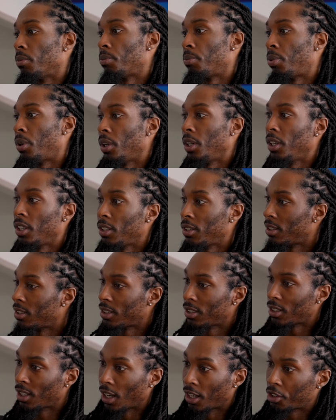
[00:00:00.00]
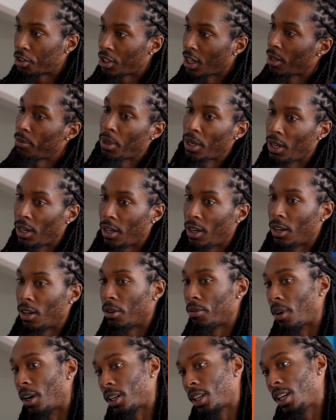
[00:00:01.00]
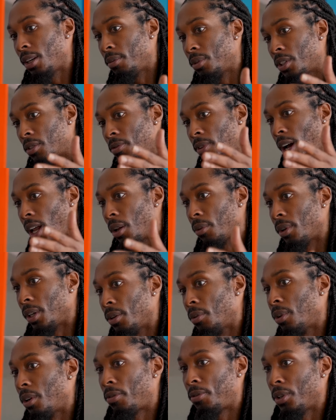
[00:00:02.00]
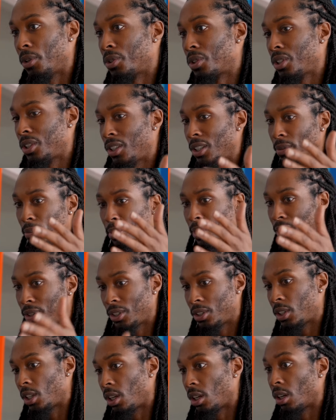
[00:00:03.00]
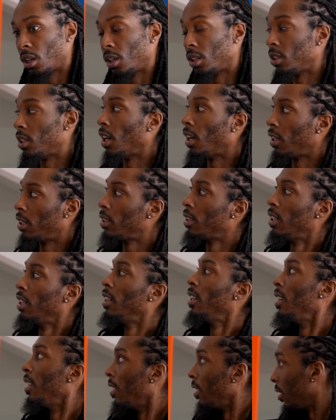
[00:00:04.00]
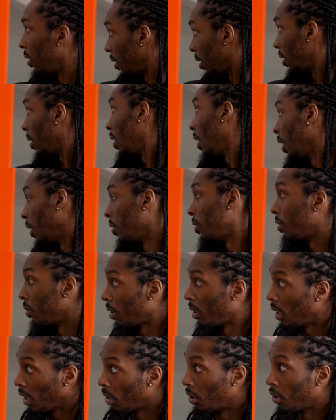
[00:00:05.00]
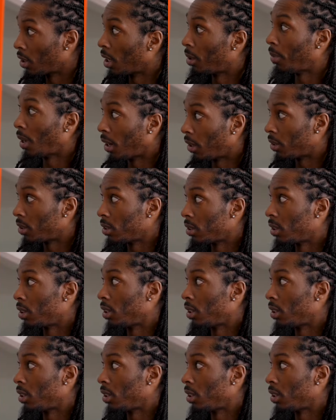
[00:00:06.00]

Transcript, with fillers: putting a shape here, if I keep just following what feels good and put this here, that hence it'll come out